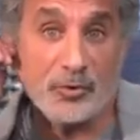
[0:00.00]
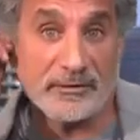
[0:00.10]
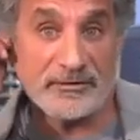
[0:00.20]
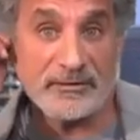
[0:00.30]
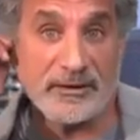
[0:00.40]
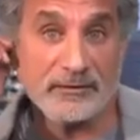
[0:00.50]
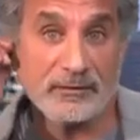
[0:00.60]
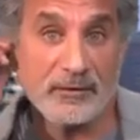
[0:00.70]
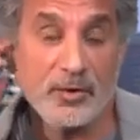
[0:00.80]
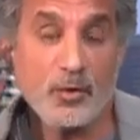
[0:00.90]
to understand
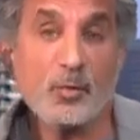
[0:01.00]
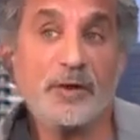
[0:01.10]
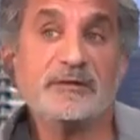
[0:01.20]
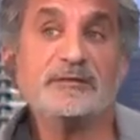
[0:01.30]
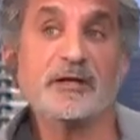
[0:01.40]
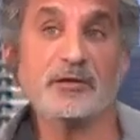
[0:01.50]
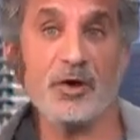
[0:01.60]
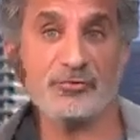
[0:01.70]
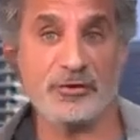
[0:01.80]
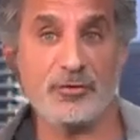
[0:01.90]
what is the
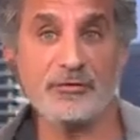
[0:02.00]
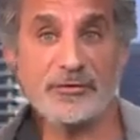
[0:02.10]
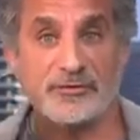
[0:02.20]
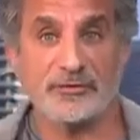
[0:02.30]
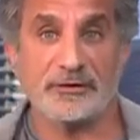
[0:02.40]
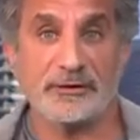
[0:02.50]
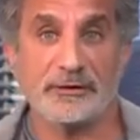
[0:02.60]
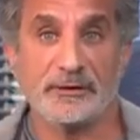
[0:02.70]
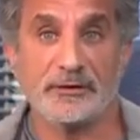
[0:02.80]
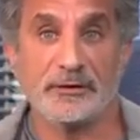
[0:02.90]
logic of Israel
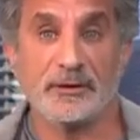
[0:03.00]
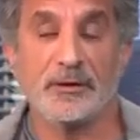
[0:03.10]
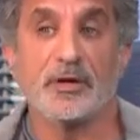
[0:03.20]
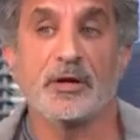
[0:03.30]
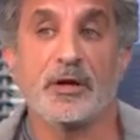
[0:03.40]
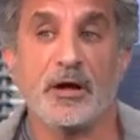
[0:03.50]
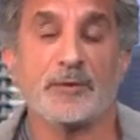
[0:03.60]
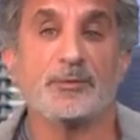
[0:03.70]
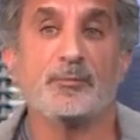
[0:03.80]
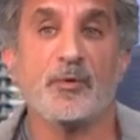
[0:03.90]

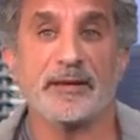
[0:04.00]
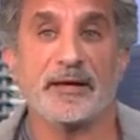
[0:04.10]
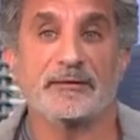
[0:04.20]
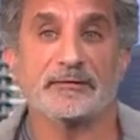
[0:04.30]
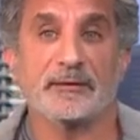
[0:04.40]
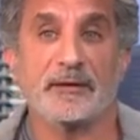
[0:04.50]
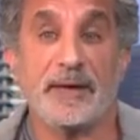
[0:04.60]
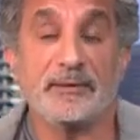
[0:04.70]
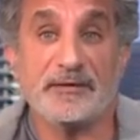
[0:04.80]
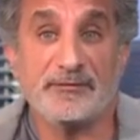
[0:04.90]
carpet bombing Gaza. I
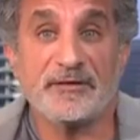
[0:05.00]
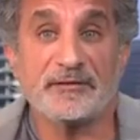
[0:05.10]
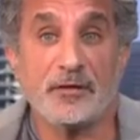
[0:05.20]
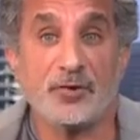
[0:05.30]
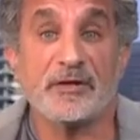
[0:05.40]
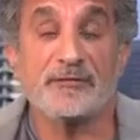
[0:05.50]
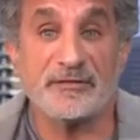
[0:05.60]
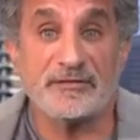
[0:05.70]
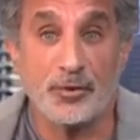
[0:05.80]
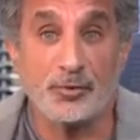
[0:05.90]
mean, if there's a logic, if
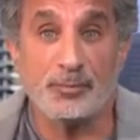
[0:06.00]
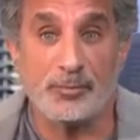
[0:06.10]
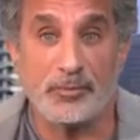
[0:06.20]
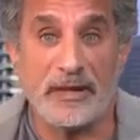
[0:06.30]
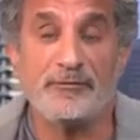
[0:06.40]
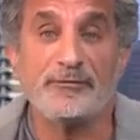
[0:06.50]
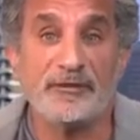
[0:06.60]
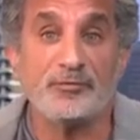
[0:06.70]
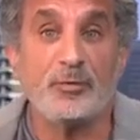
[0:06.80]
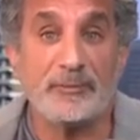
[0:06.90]

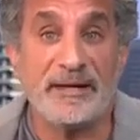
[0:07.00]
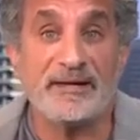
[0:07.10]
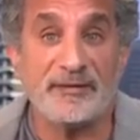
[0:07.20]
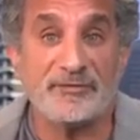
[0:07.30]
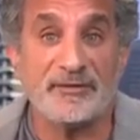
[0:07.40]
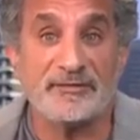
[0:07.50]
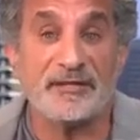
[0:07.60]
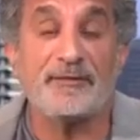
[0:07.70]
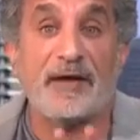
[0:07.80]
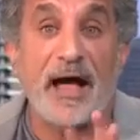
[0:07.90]
this will make Israel
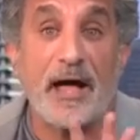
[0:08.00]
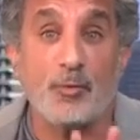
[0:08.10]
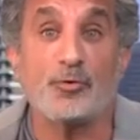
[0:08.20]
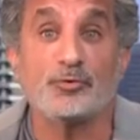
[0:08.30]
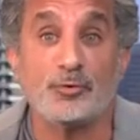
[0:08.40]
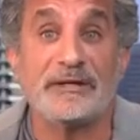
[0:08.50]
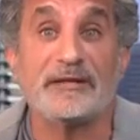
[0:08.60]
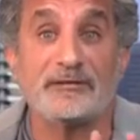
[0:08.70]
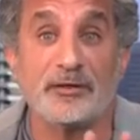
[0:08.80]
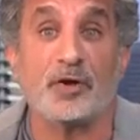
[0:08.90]
safe, I want to
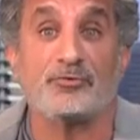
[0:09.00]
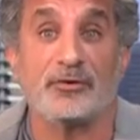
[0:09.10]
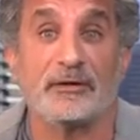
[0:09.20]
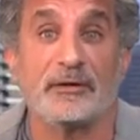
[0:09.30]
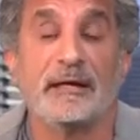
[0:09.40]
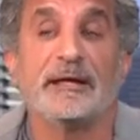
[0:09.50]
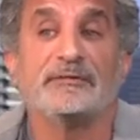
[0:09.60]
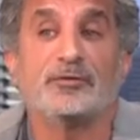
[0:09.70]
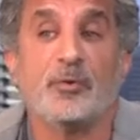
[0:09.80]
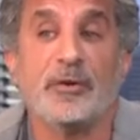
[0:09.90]
hear the logic.
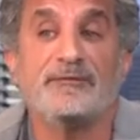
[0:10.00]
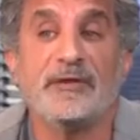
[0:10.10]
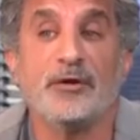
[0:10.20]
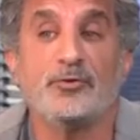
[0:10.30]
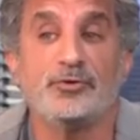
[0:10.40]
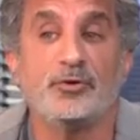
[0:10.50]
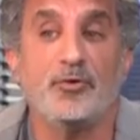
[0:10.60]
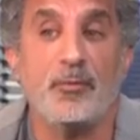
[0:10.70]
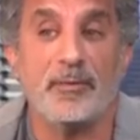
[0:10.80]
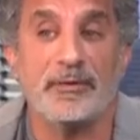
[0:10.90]
So if they continue
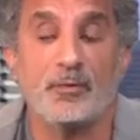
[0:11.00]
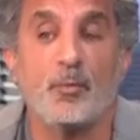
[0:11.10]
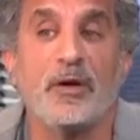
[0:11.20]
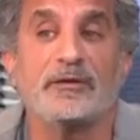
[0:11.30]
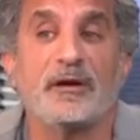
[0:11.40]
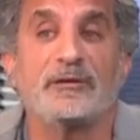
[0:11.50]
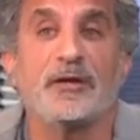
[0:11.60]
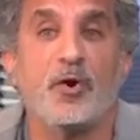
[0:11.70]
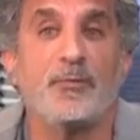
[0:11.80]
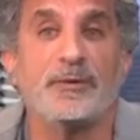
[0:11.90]
bombing, what are they
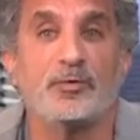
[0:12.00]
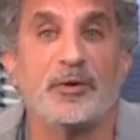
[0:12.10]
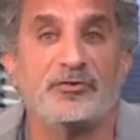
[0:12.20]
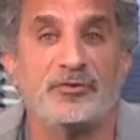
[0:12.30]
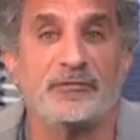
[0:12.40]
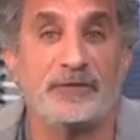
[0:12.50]
hoping to achieve?